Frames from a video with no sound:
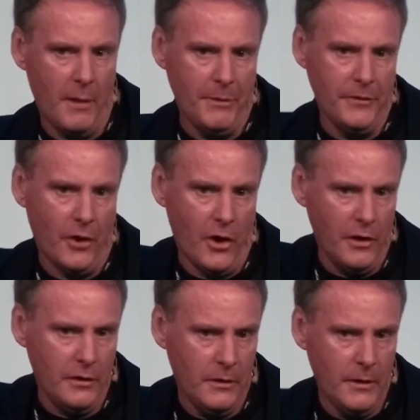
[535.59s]
up and
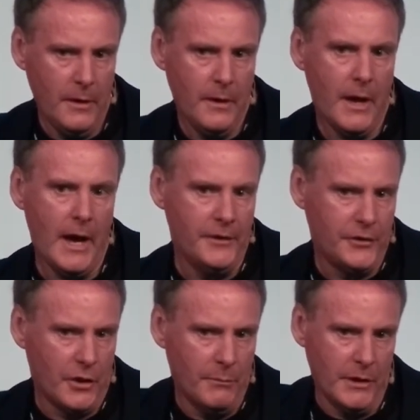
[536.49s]
down and
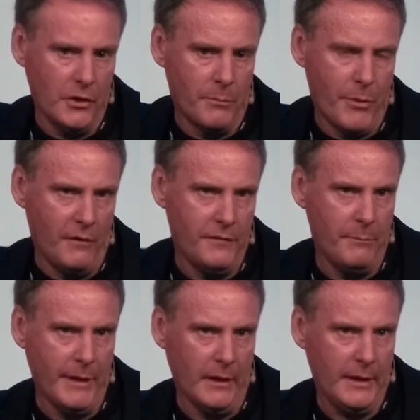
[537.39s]
determining your
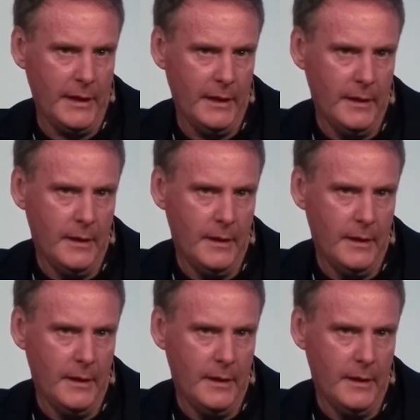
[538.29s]
profitability.